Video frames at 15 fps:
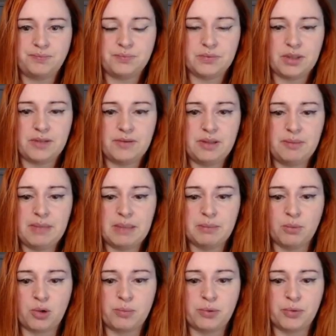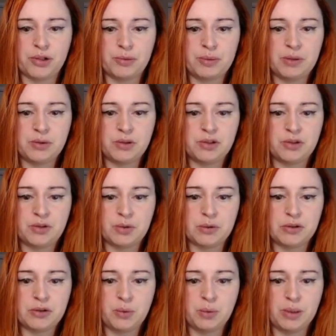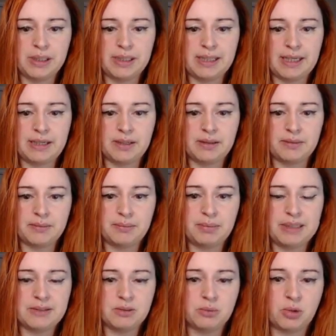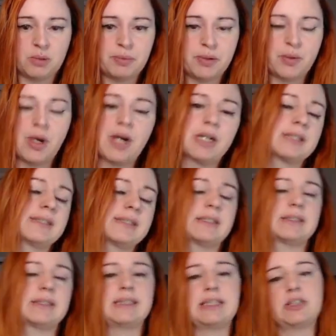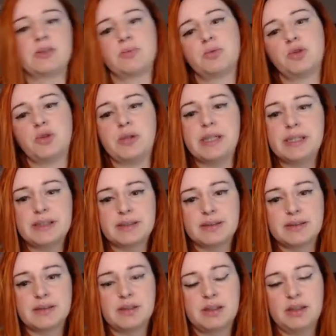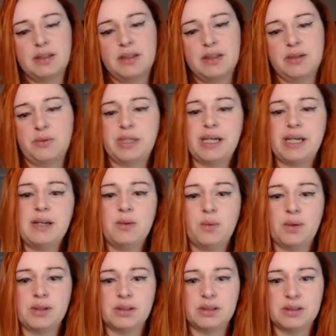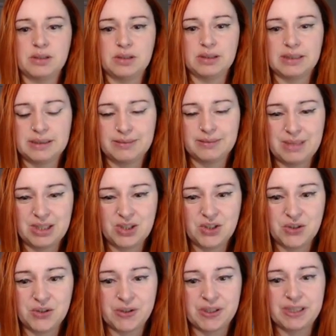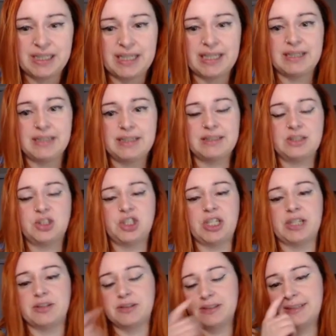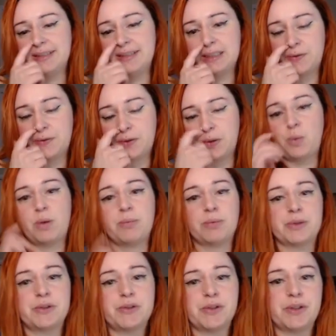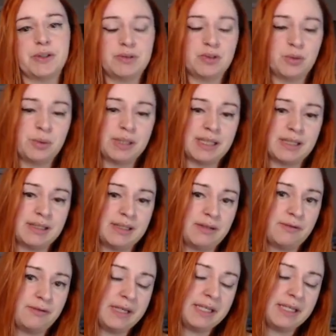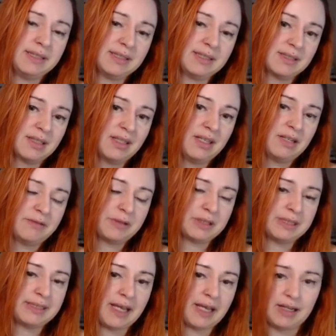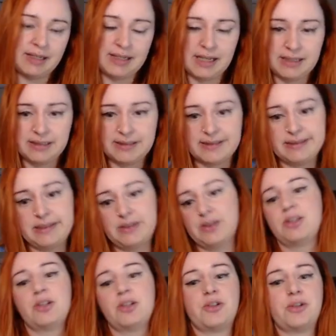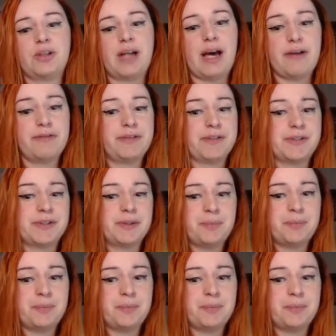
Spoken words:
If they make more board, we could just go schooling and play some more piranhas and take some trades. We kind of want to make sure that this jailer sticks for one more turn so we can hit face for 10 and then is lethal the turn after.